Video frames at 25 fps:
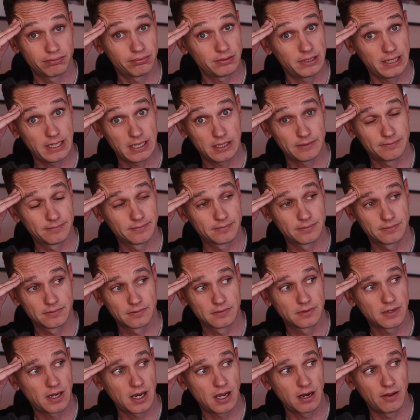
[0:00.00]
yeah,
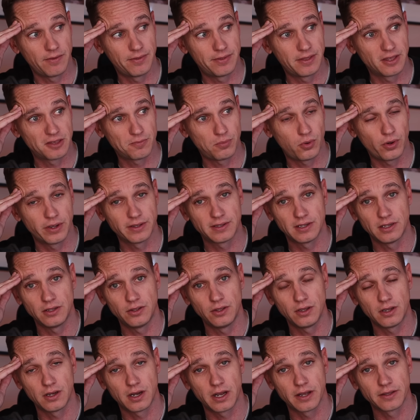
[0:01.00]
kind of disappointing
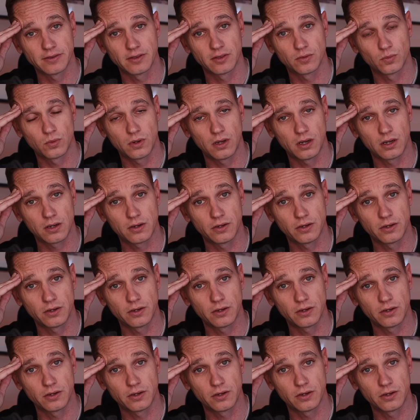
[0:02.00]
you guys as well,